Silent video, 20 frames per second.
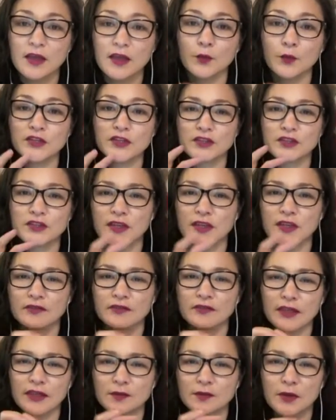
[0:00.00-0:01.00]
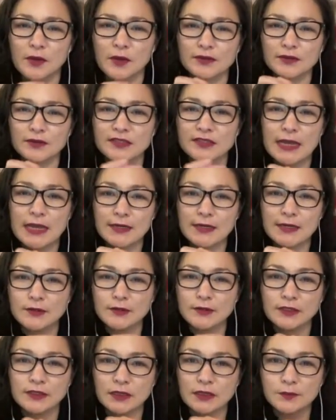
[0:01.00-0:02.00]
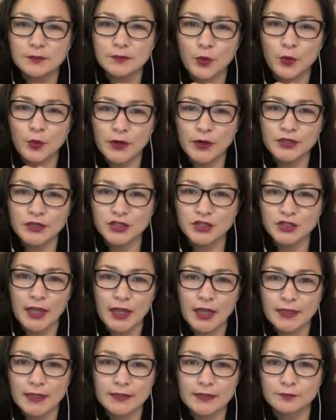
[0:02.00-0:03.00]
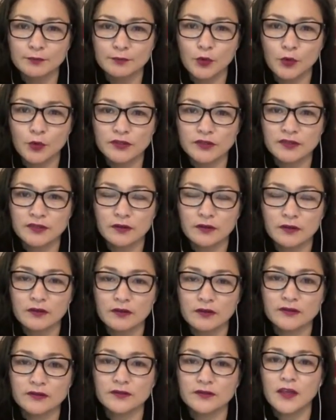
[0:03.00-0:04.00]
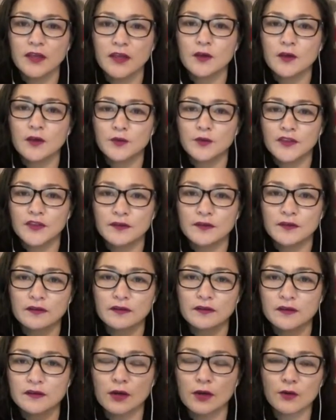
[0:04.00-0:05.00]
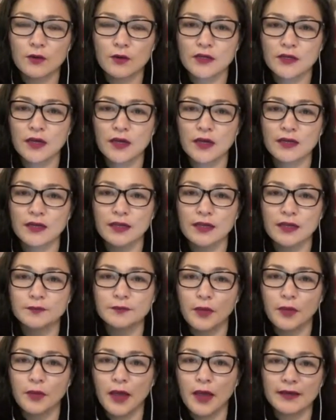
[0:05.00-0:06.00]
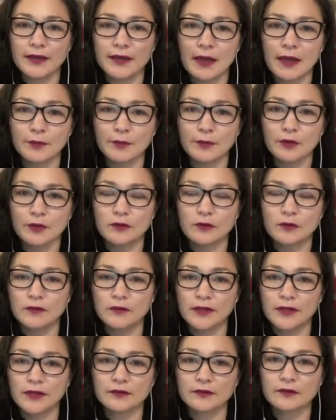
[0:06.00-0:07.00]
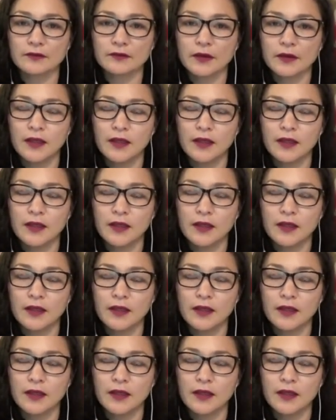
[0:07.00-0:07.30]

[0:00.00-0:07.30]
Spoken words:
which think of like the most tender little pork shank morsels with a coconut and pineapple and